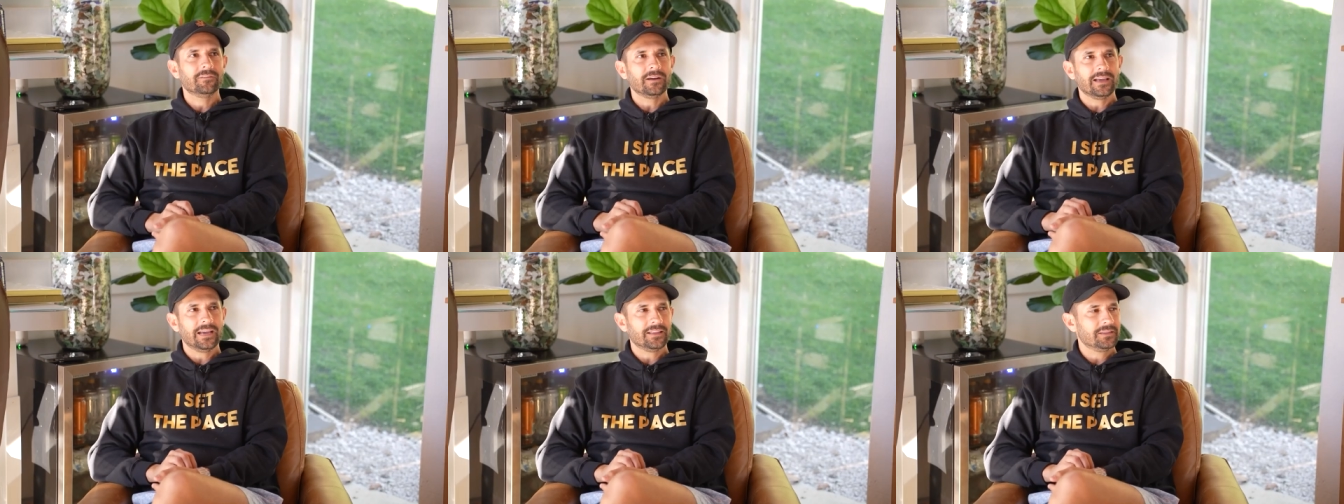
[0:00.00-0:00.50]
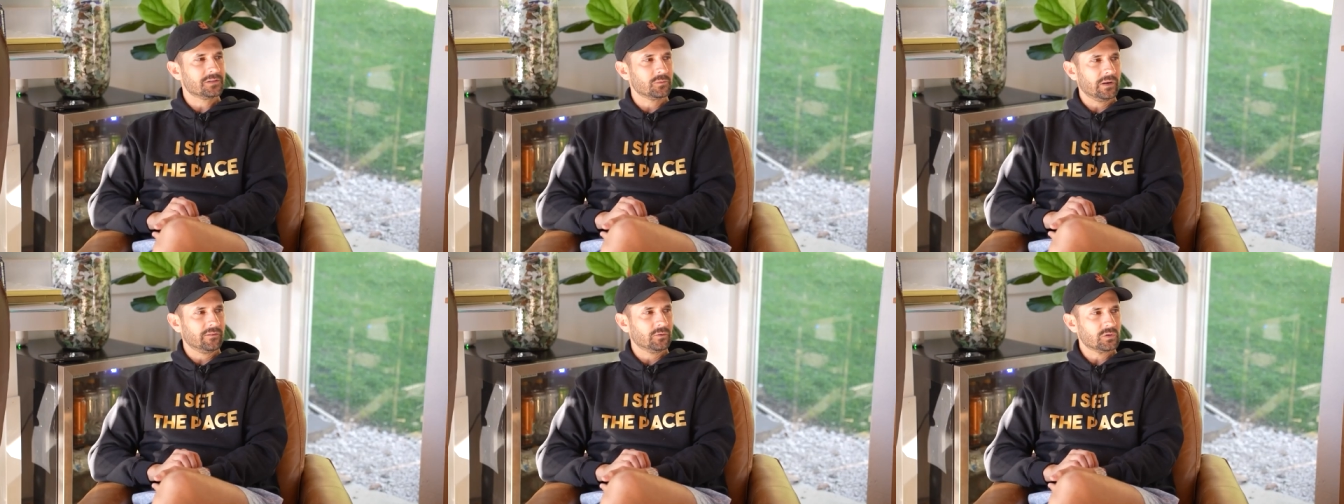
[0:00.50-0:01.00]
If I had this
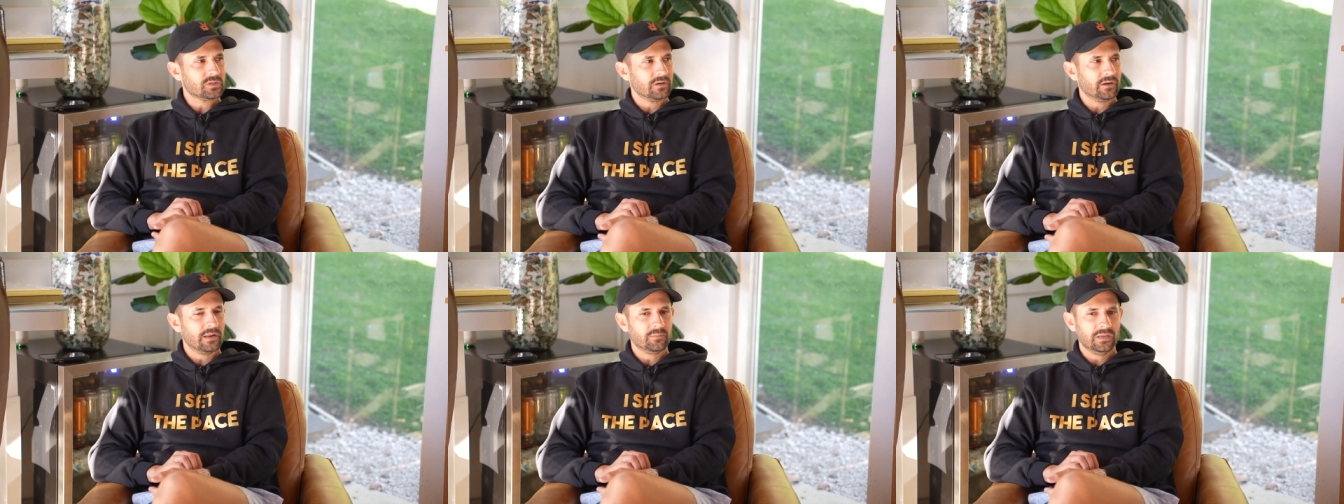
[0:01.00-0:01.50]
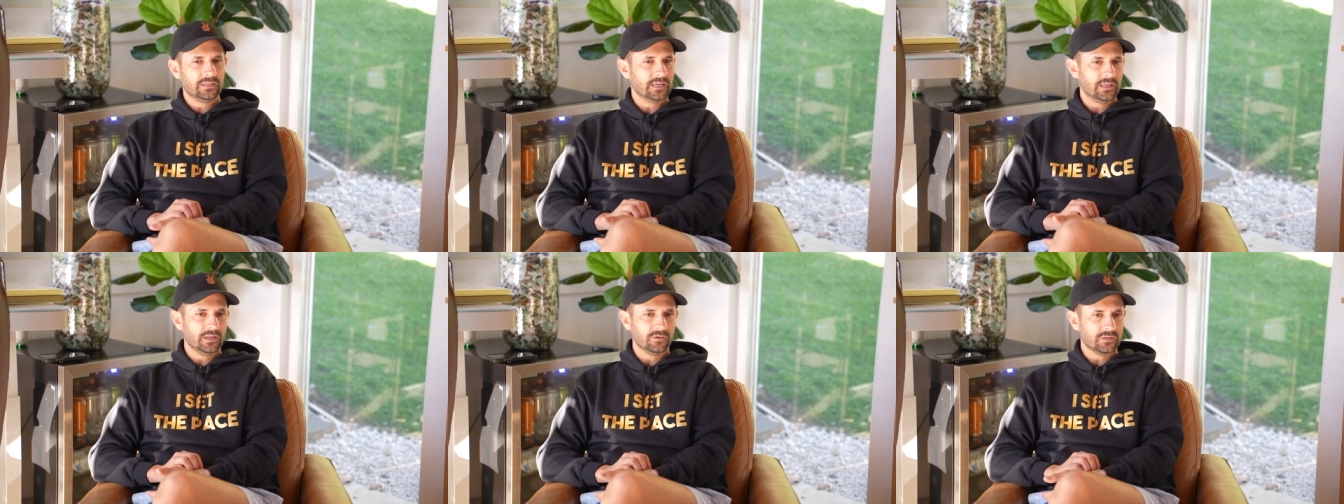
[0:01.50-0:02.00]
when I first started, I'd be
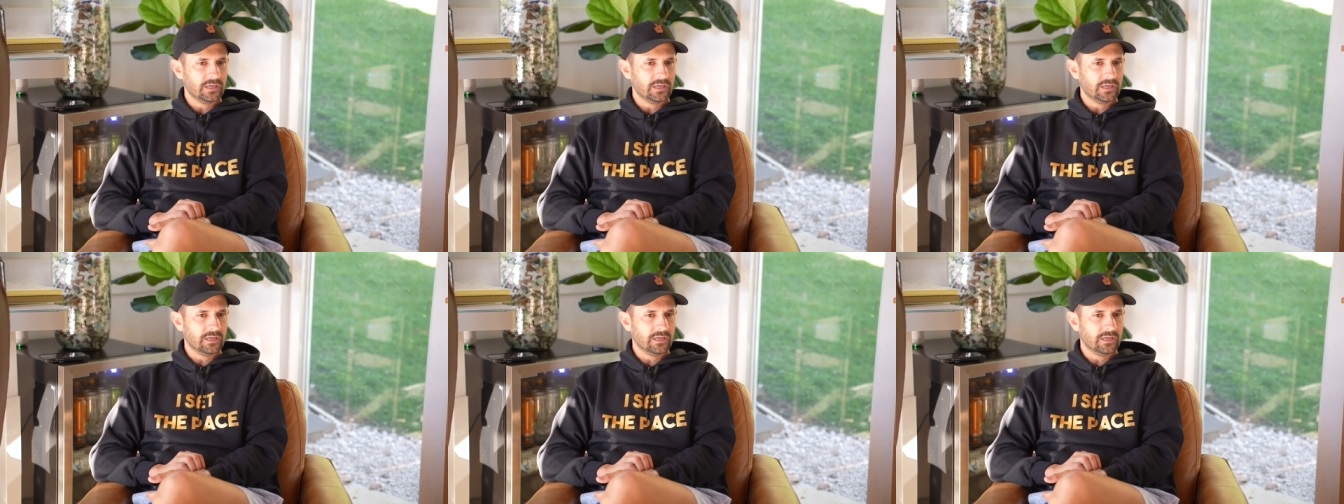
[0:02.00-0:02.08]
10 years